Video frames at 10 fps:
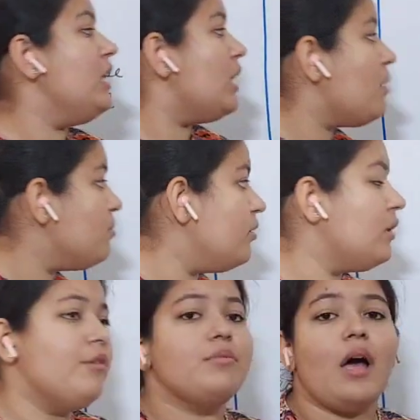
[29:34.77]
any
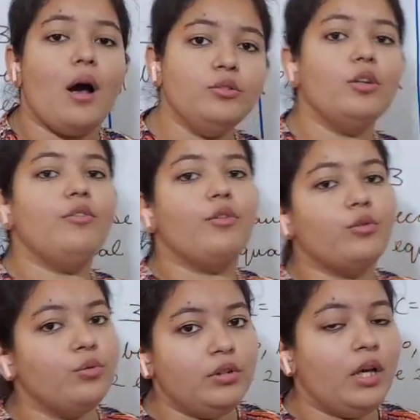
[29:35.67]
number comes out of
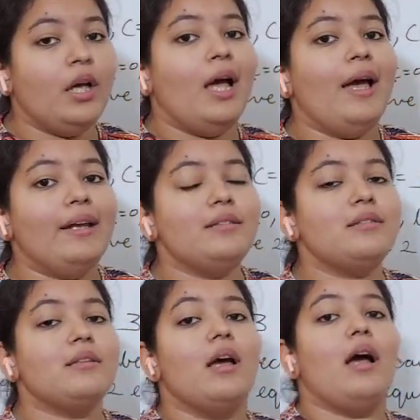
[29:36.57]
root,
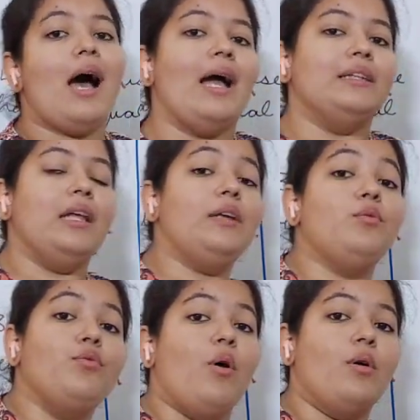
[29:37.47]
it's
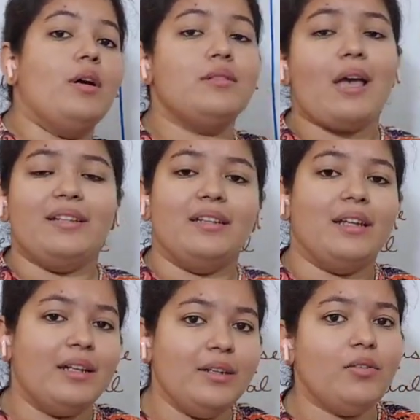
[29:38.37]
either
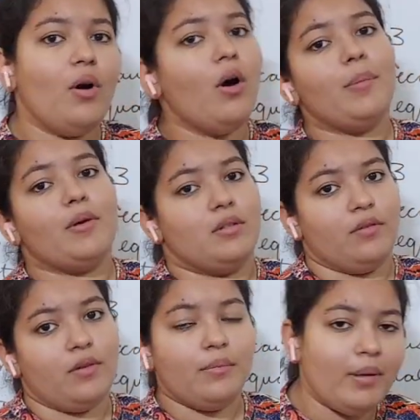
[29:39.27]
negative or
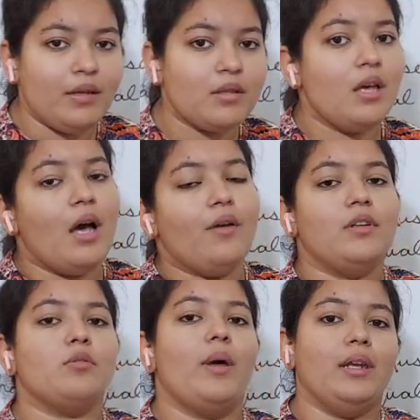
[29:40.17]
positive, because
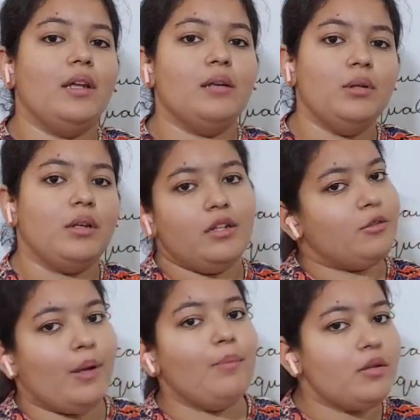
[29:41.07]
after squaring the number
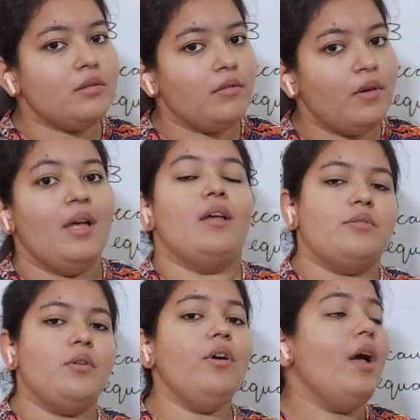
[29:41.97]
it's become positive.
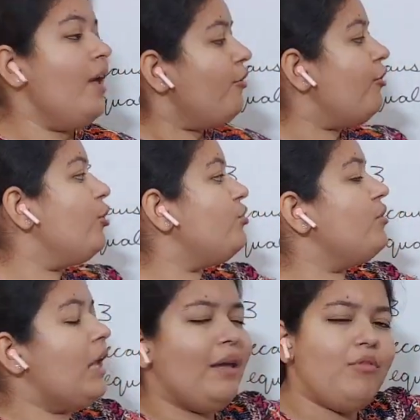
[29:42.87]
So if
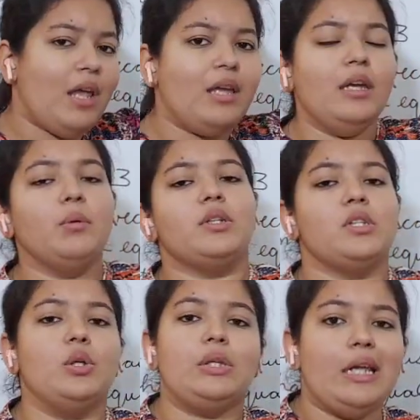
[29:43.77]
in any
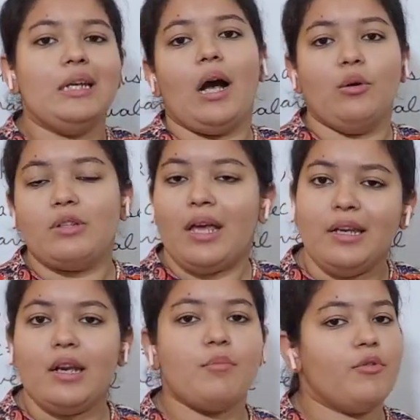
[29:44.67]
question you take out
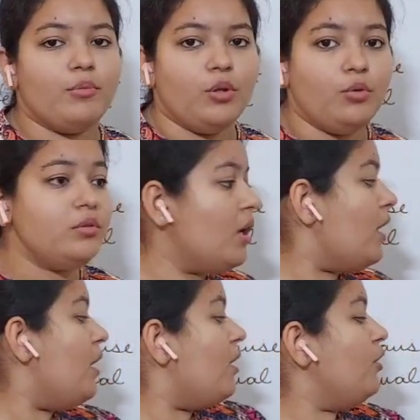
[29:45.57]
any number from the root,
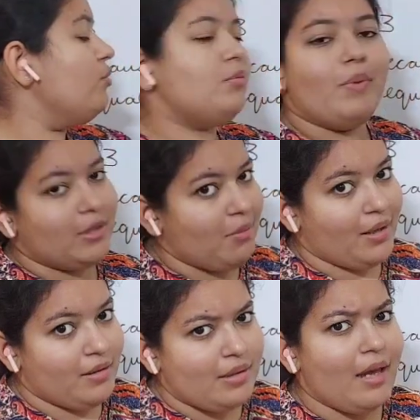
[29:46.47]
use plus
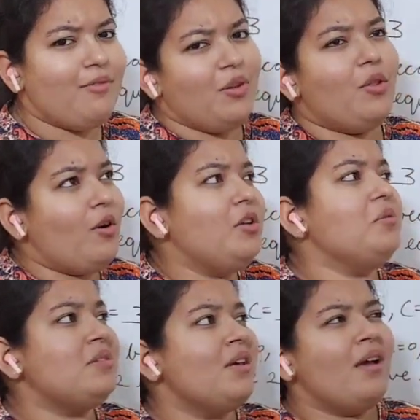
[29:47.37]
minus, and if you not
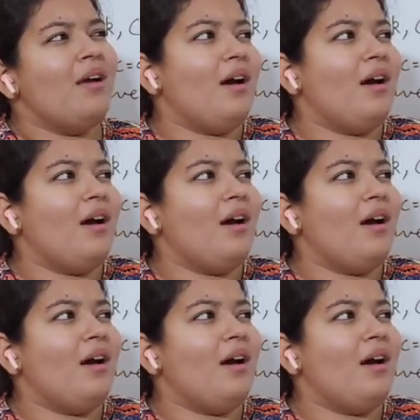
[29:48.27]
use,